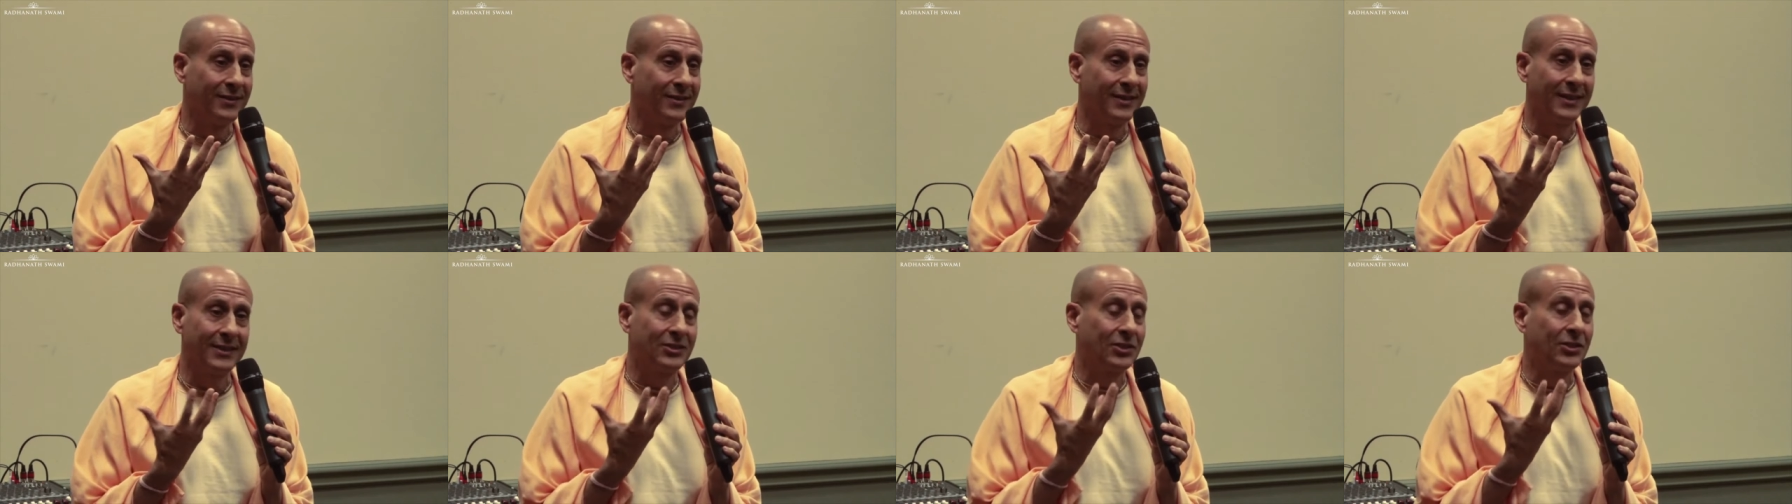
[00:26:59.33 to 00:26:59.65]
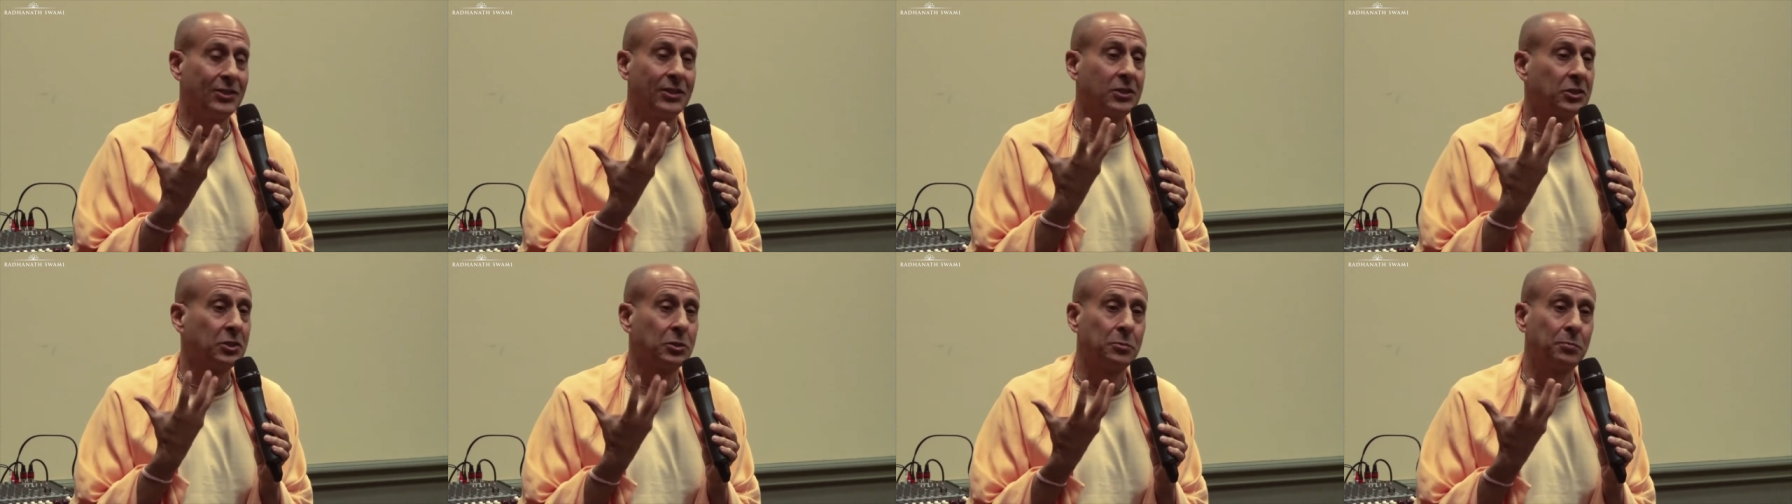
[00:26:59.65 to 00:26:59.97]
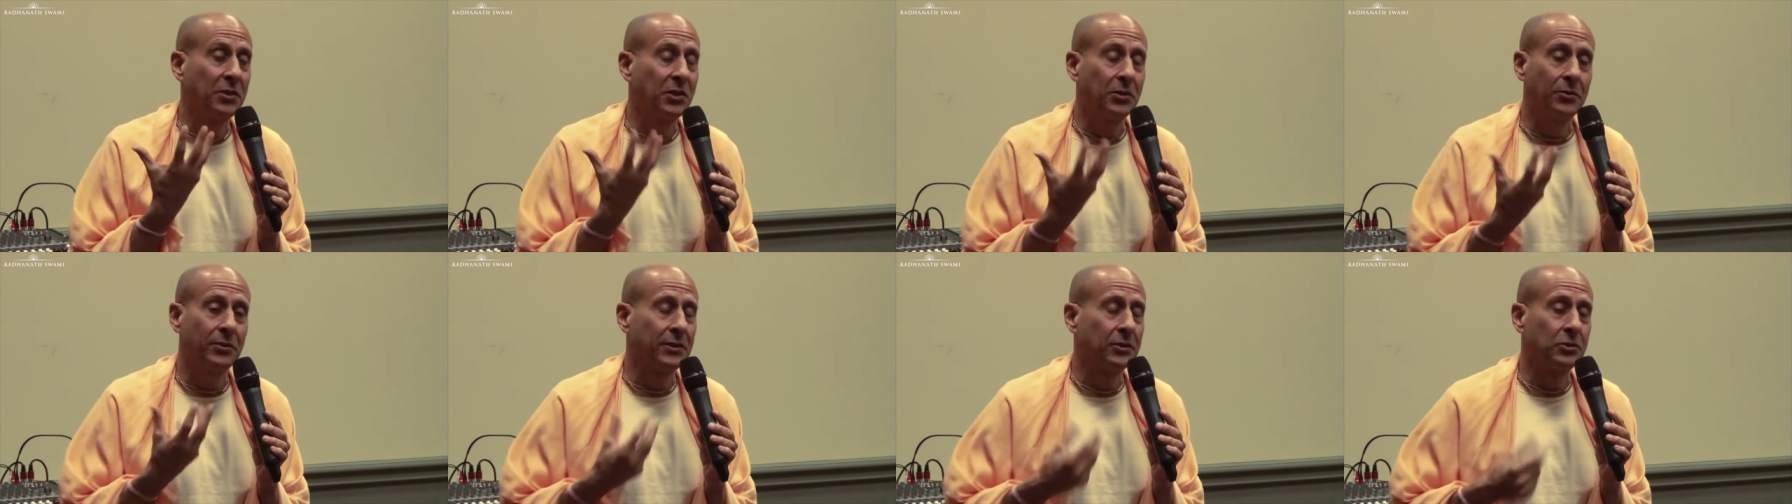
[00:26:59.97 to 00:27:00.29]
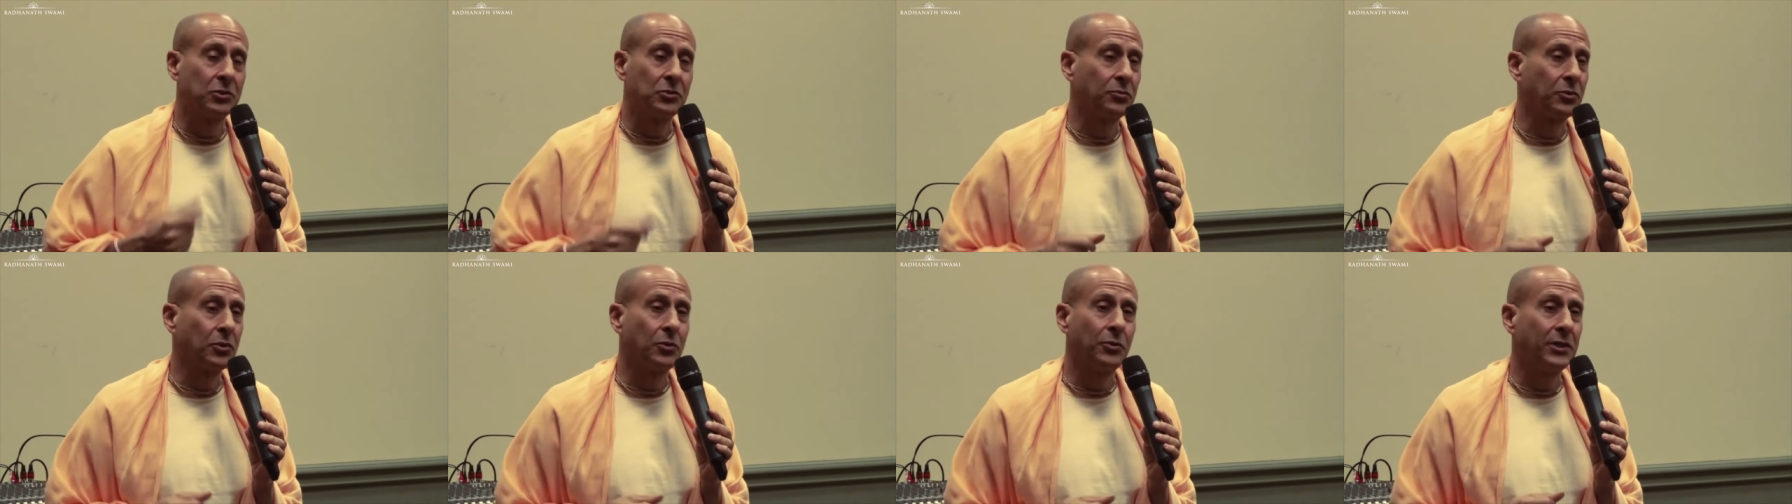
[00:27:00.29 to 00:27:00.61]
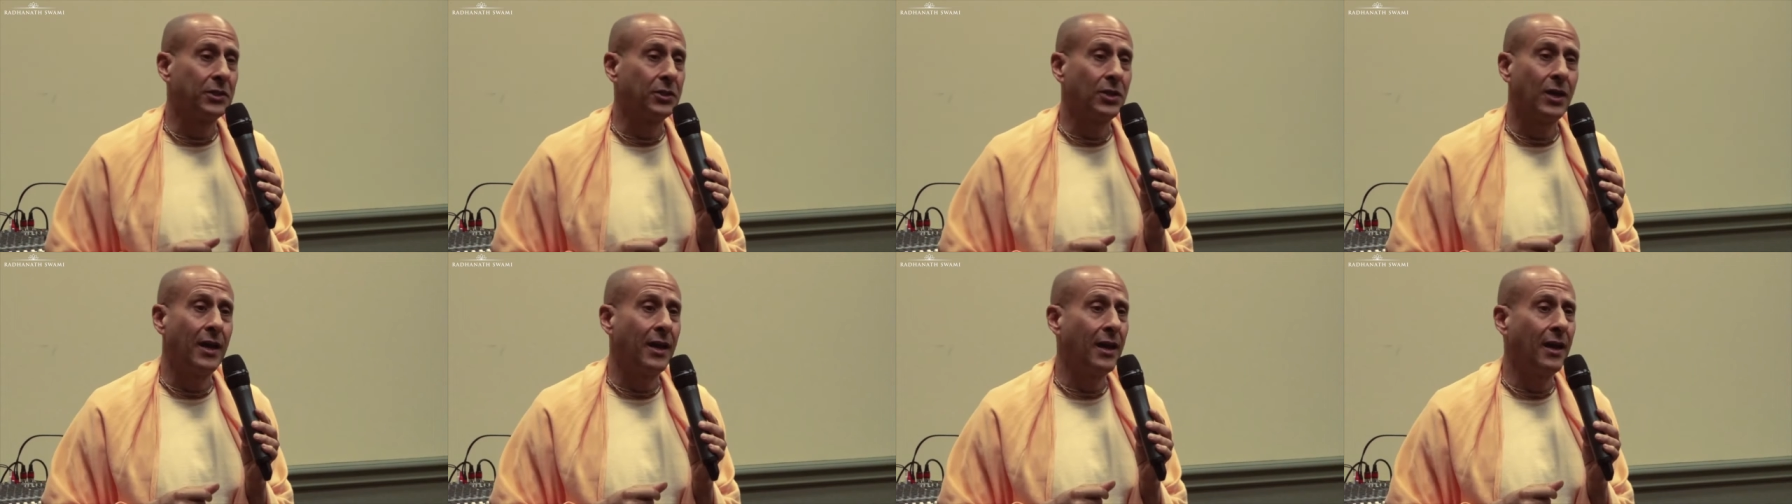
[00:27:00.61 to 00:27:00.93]
That's the experience we're
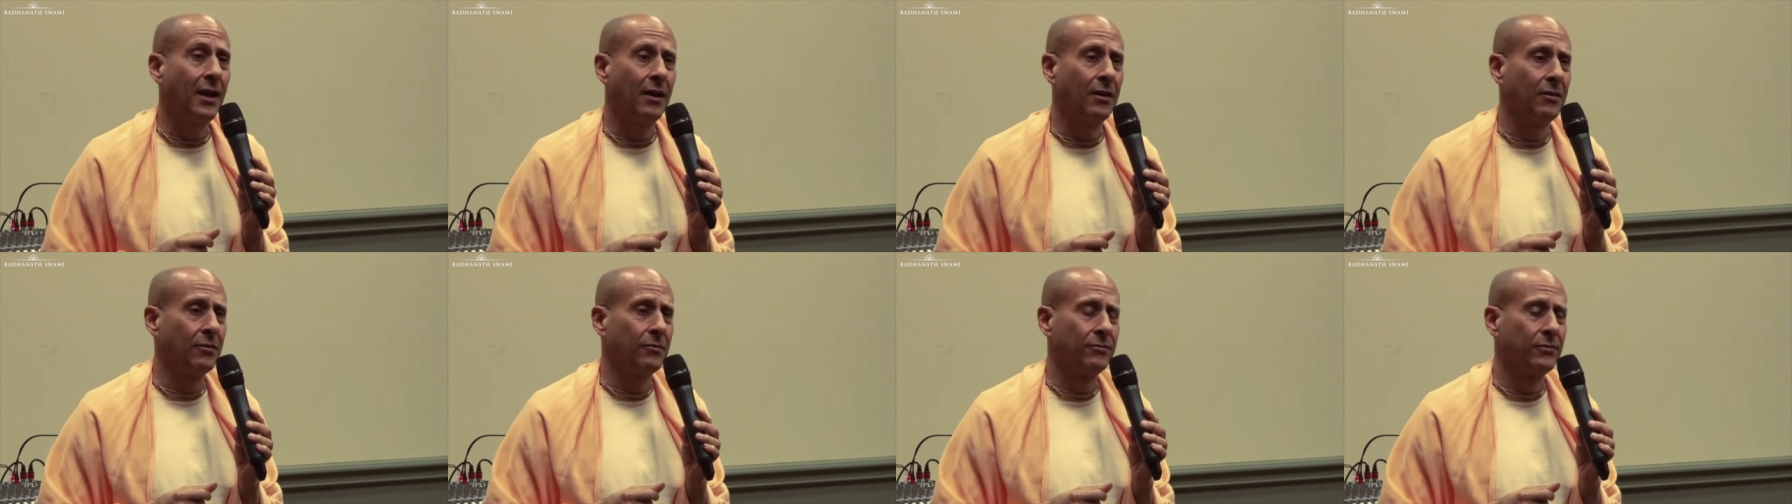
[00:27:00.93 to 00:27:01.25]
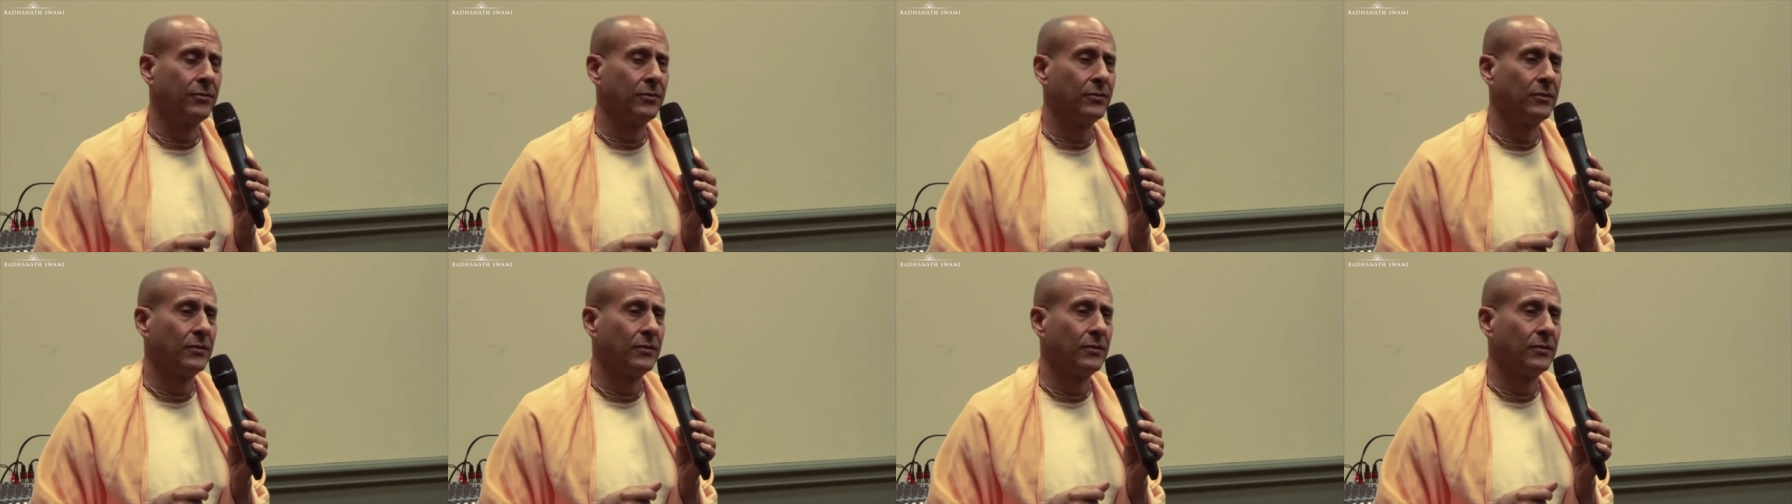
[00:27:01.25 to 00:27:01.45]
going to have.